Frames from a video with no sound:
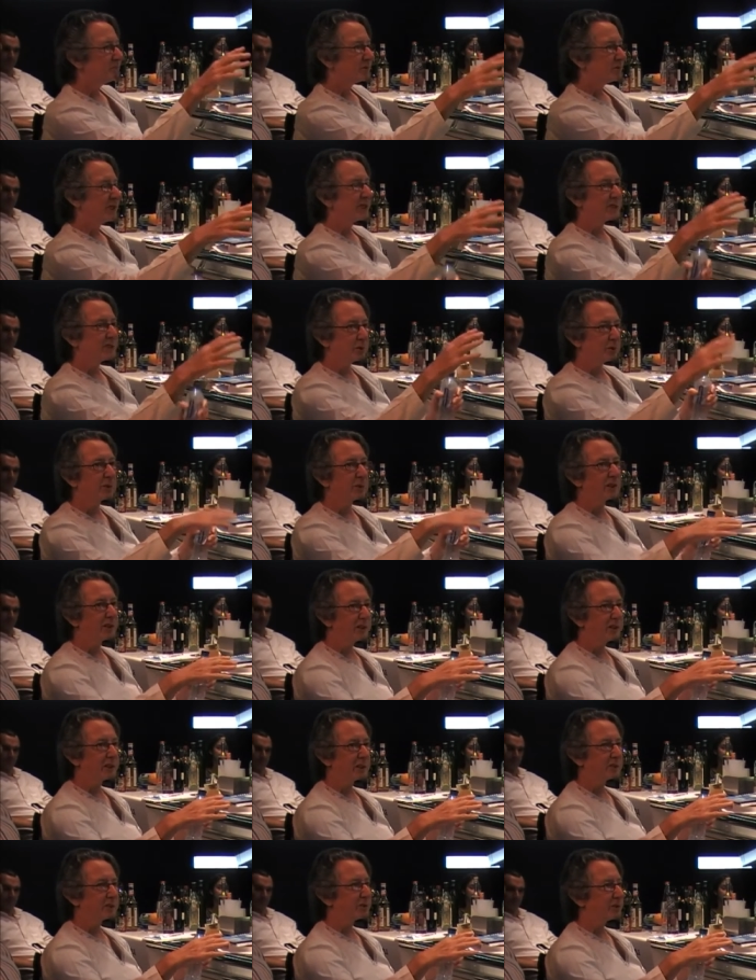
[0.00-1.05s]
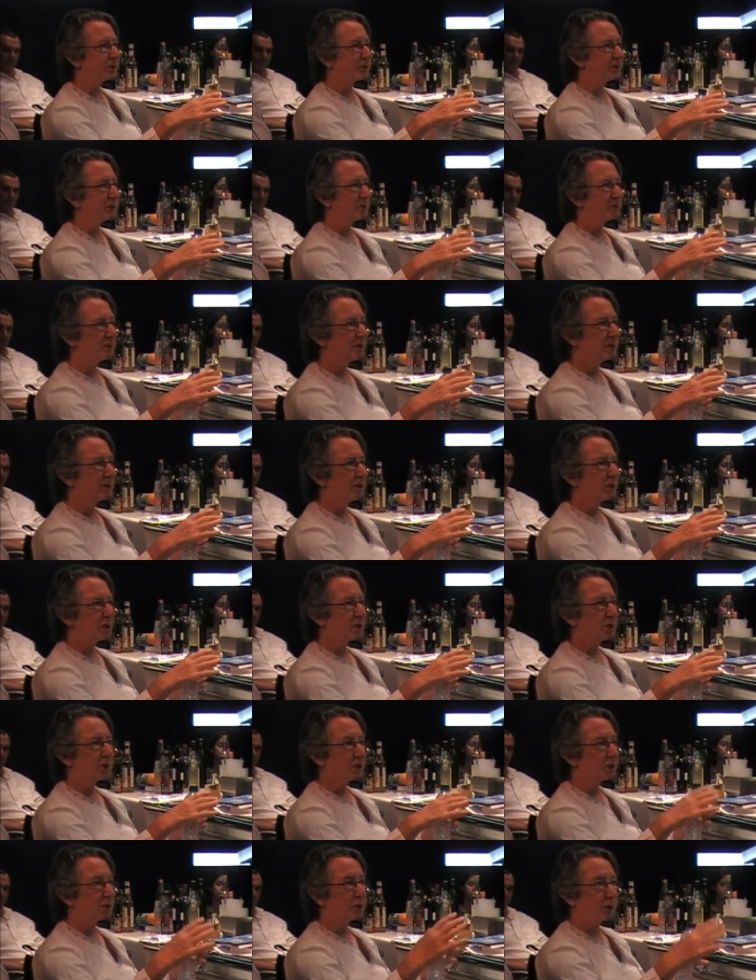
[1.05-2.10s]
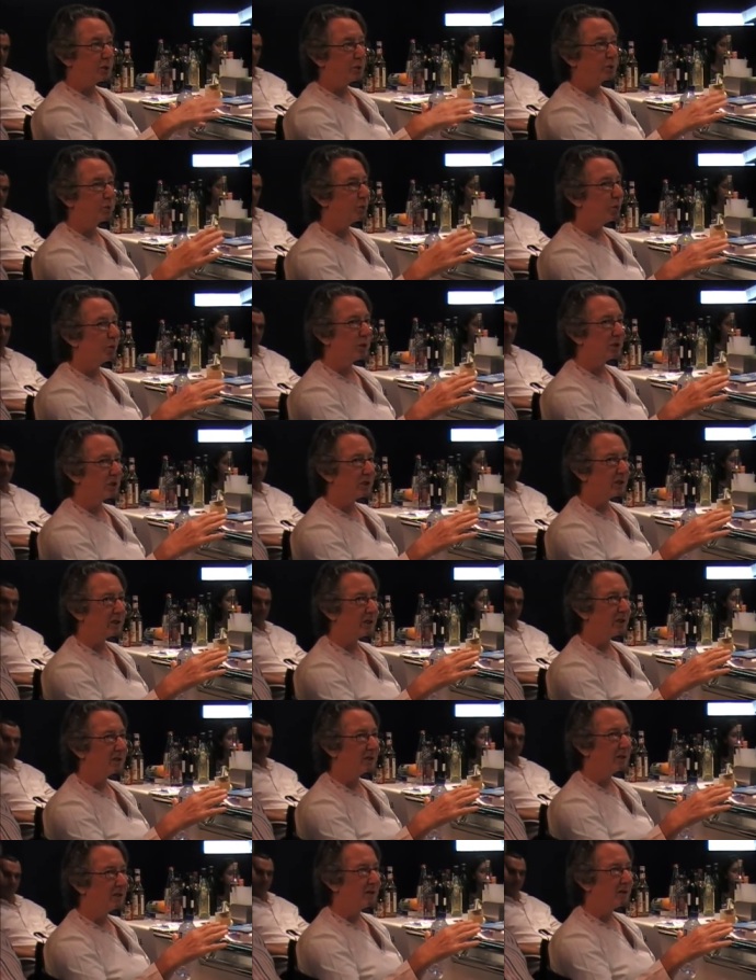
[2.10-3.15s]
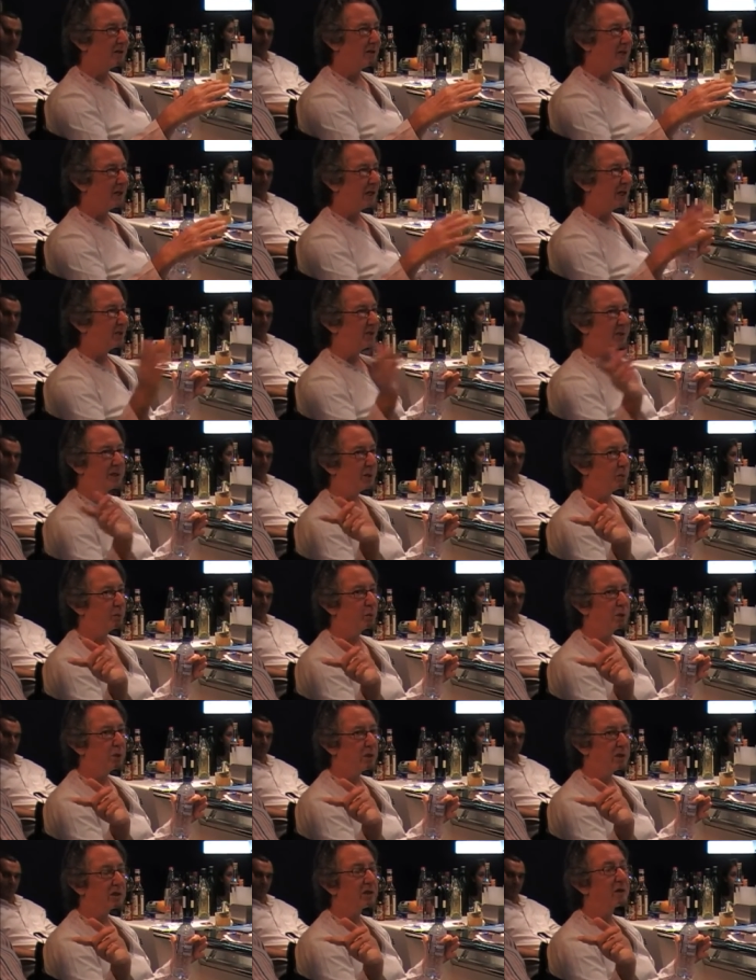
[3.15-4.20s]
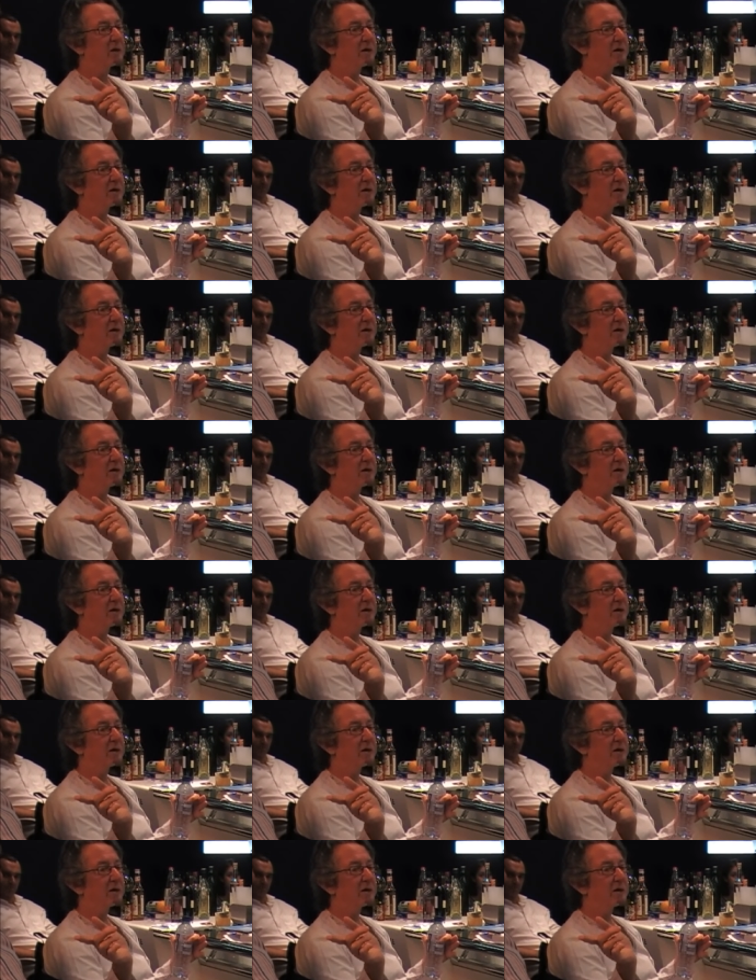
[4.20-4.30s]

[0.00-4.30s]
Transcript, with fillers: ingredients should work, and they work